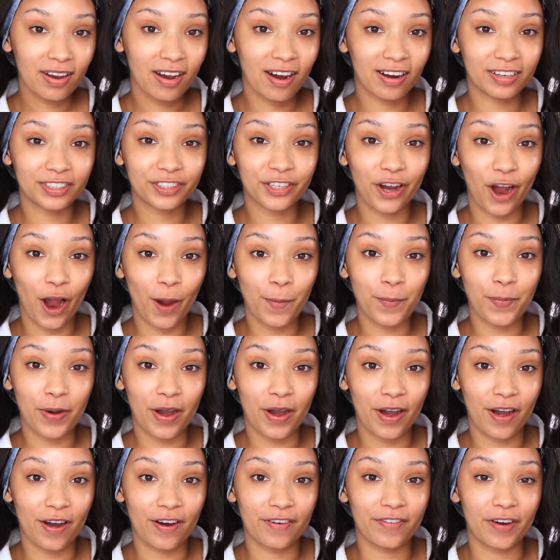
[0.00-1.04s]
top
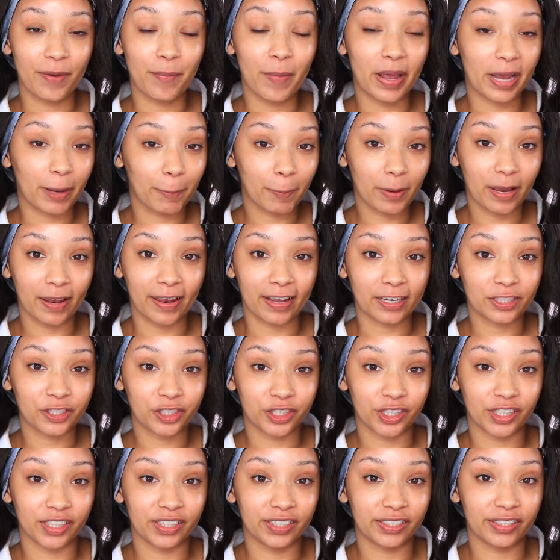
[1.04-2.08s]
of a makeup
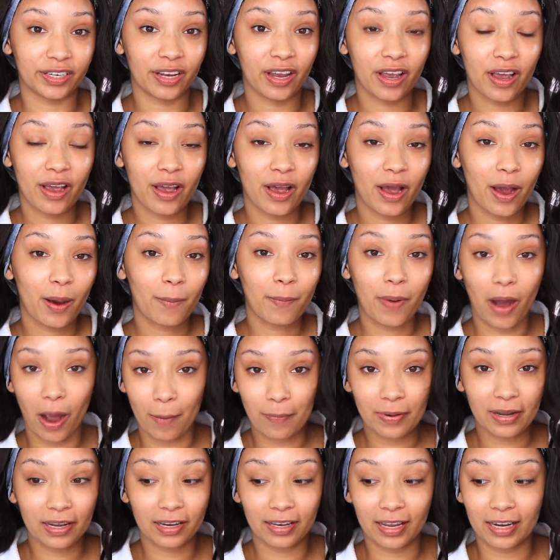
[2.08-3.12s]
collection, pop
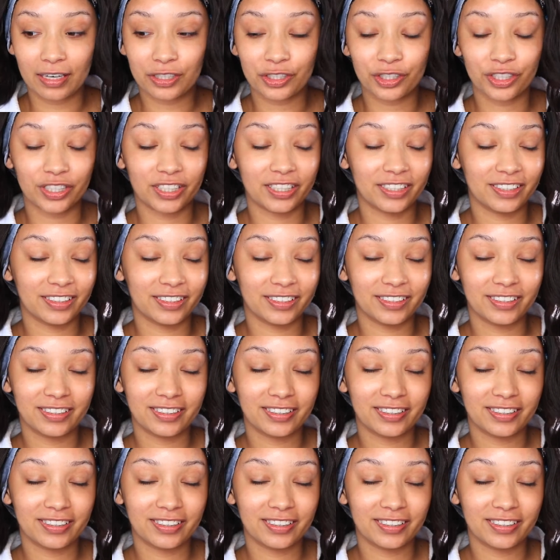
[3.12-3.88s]
collection.